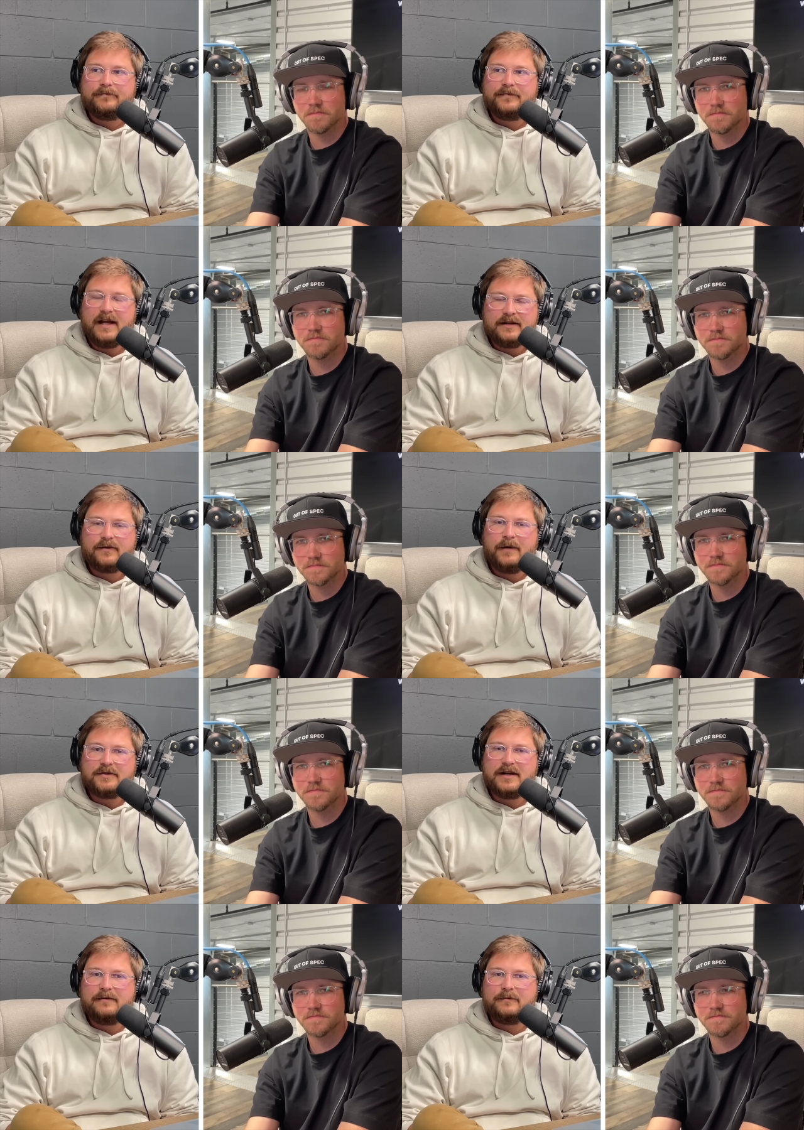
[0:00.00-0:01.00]
Speaker 1: Thanks for
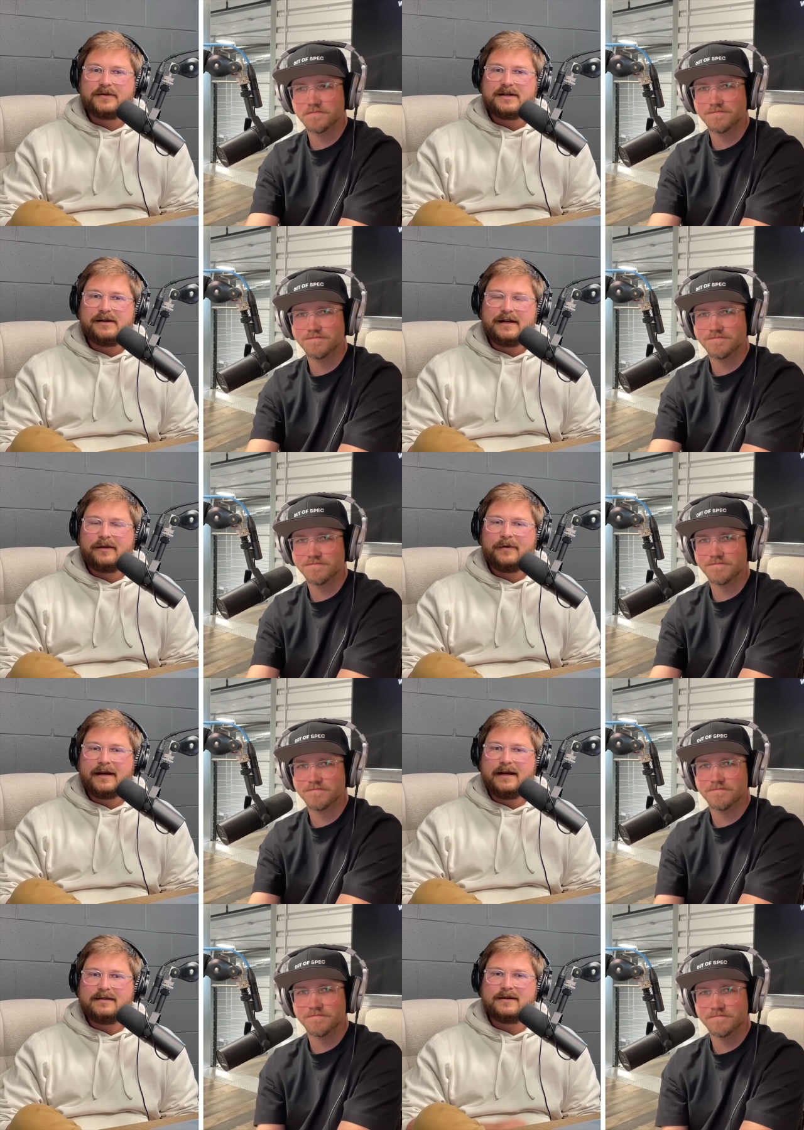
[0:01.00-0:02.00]
watching. We'll see you at another one
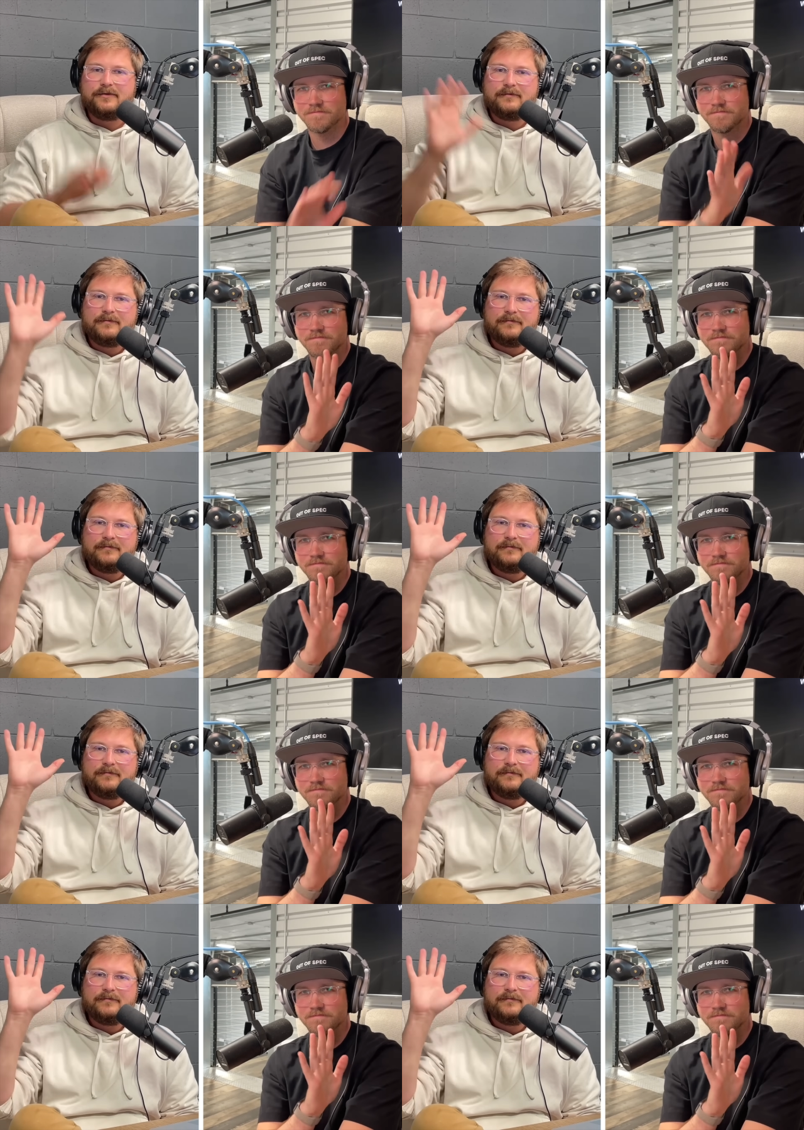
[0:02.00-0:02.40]
again soon.